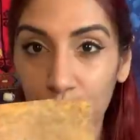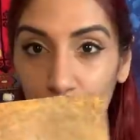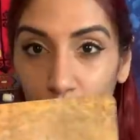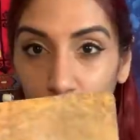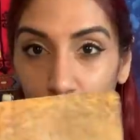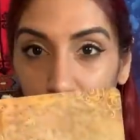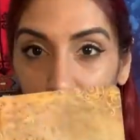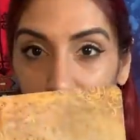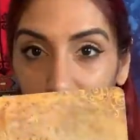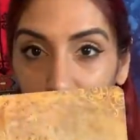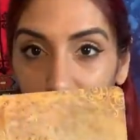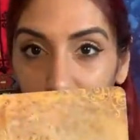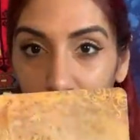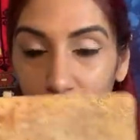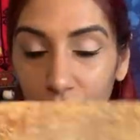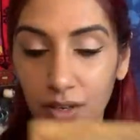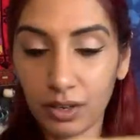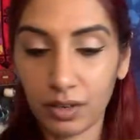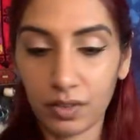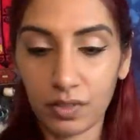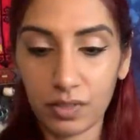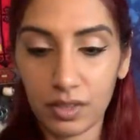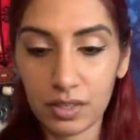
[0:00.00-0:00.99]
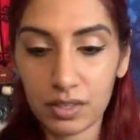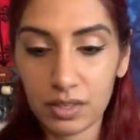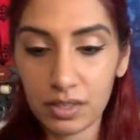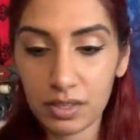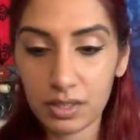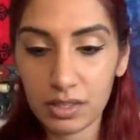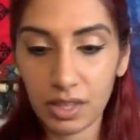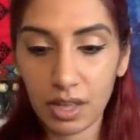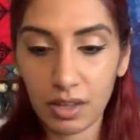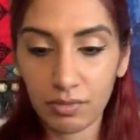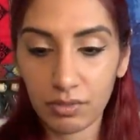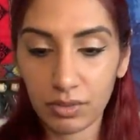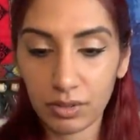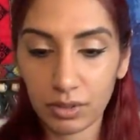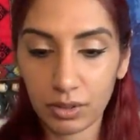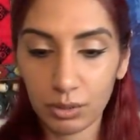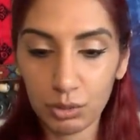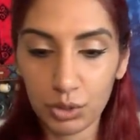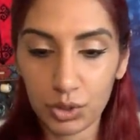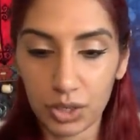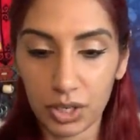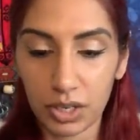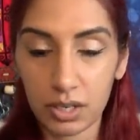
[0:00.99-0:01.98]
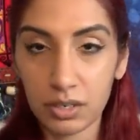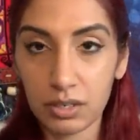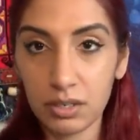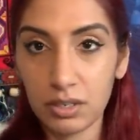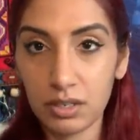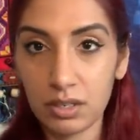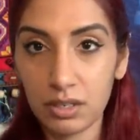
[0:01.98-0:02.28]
Queen of Earth. This is the evolution.